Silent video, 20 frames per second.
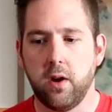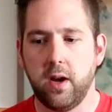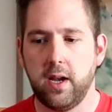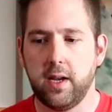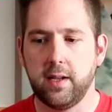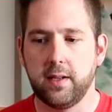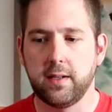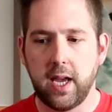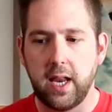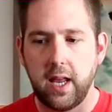
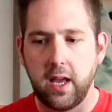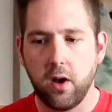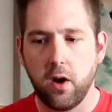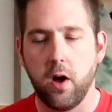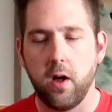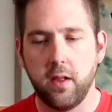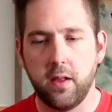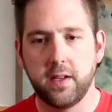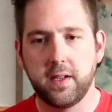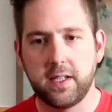is getting
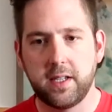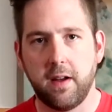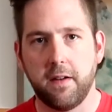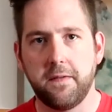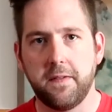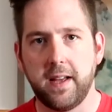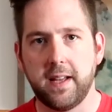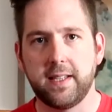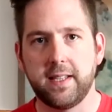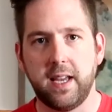all the
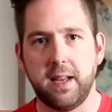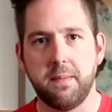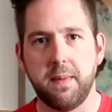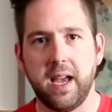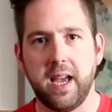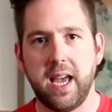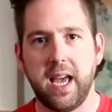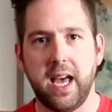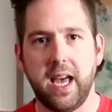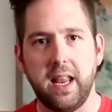stuff that's in
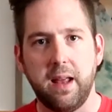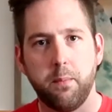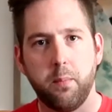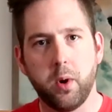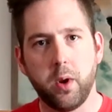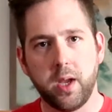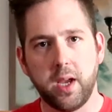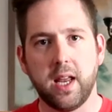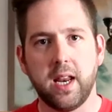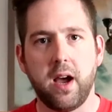my head and
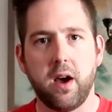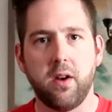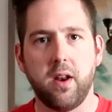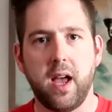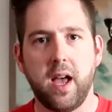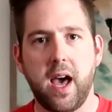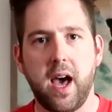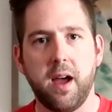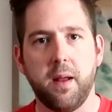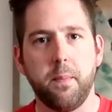putting it
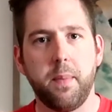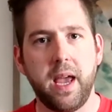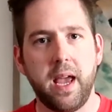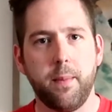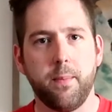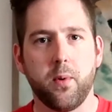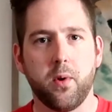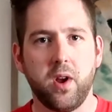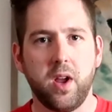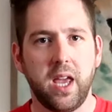out on
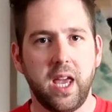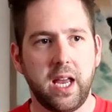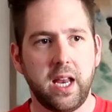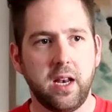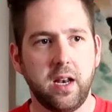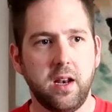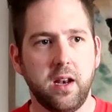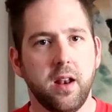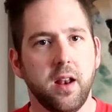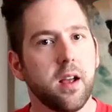paper
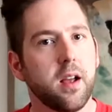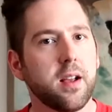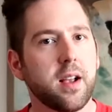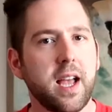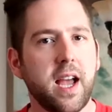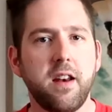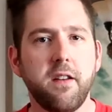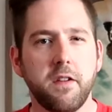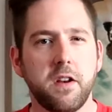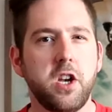in
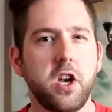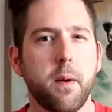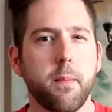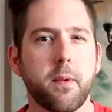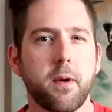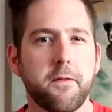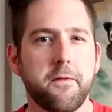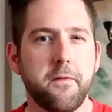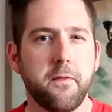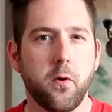kind of a
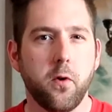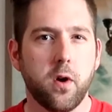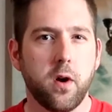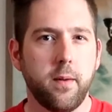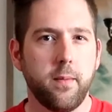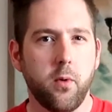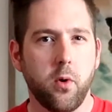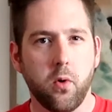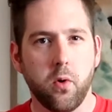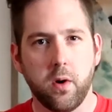number
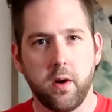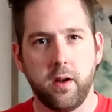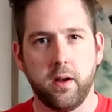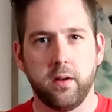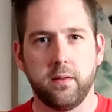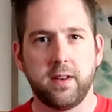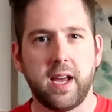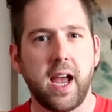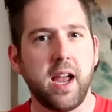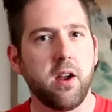form or
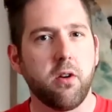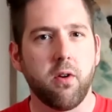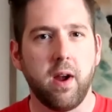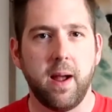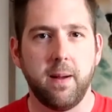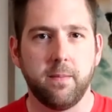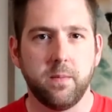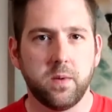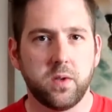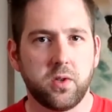a
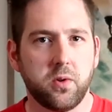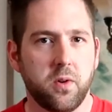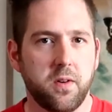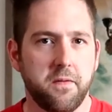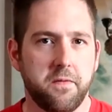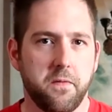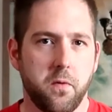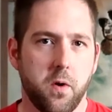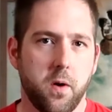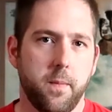diagram sort
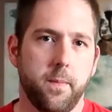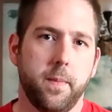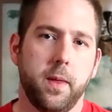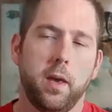of form.